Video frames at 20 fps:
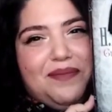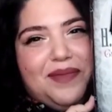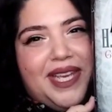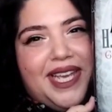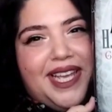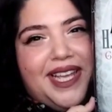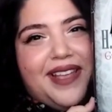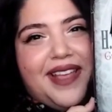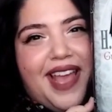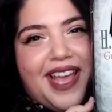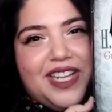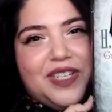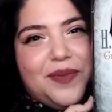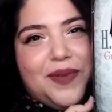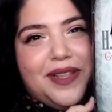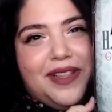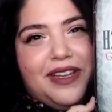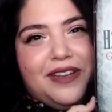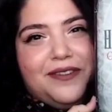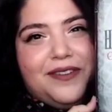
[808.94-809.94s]
be
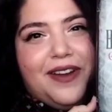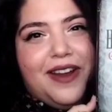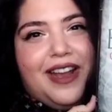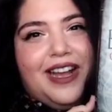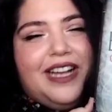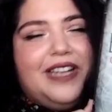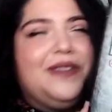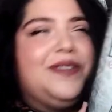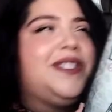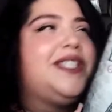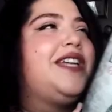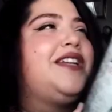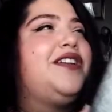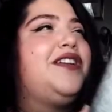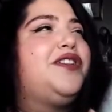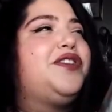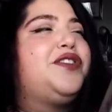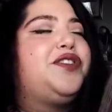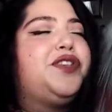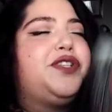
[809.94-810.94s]
H.P. Lovecraft,
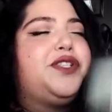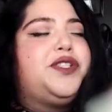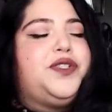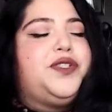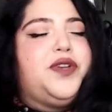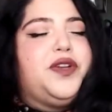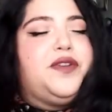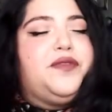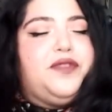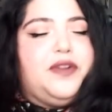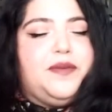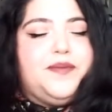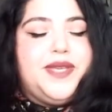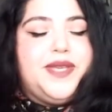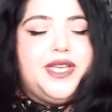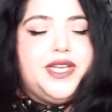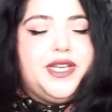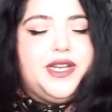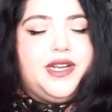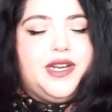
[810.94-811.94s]
another short story from
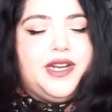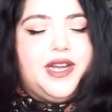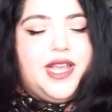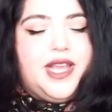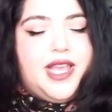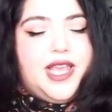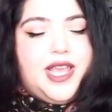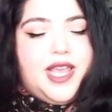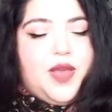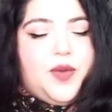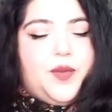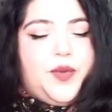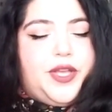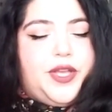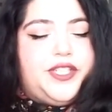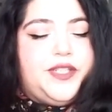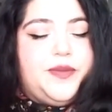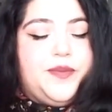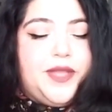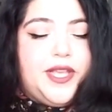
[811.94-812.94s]
here,
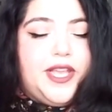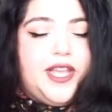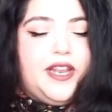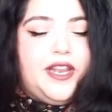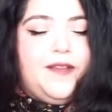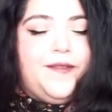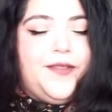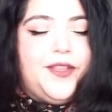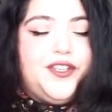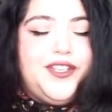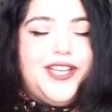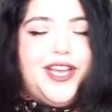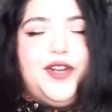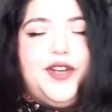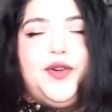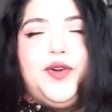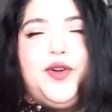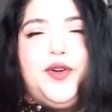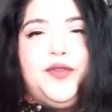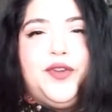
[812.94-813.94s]
which I'm thinking of The
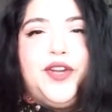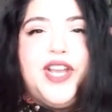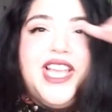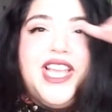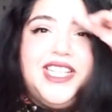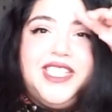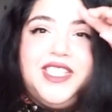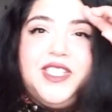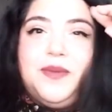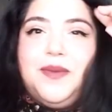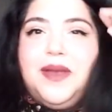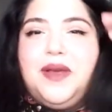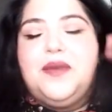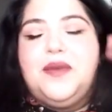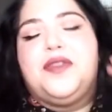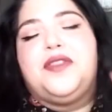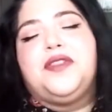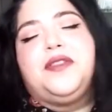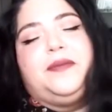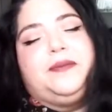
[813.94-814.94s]
Shadow over
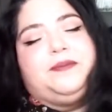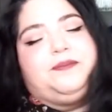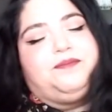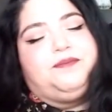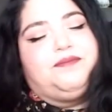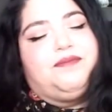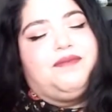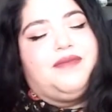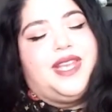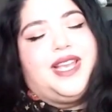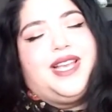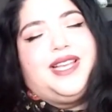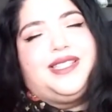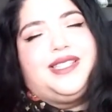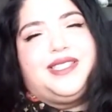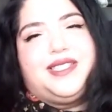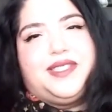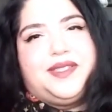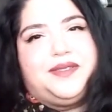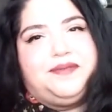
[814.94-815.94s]
Innsmouth,
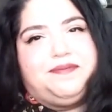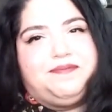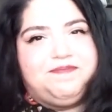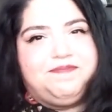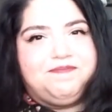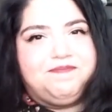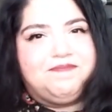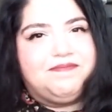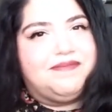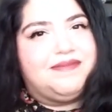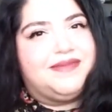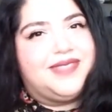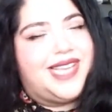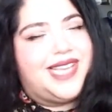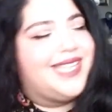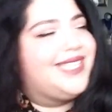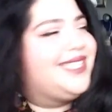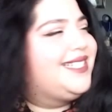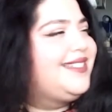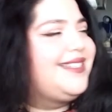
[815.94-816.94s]
because
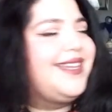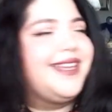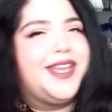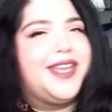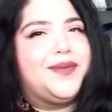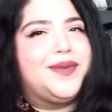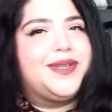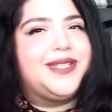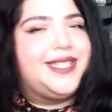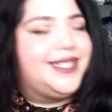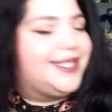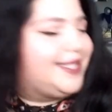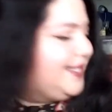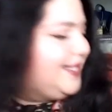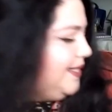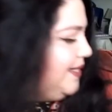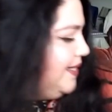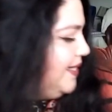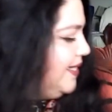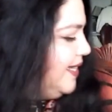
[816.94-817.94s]
I can't
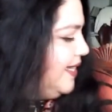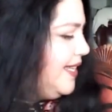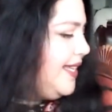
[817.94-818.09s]
resist.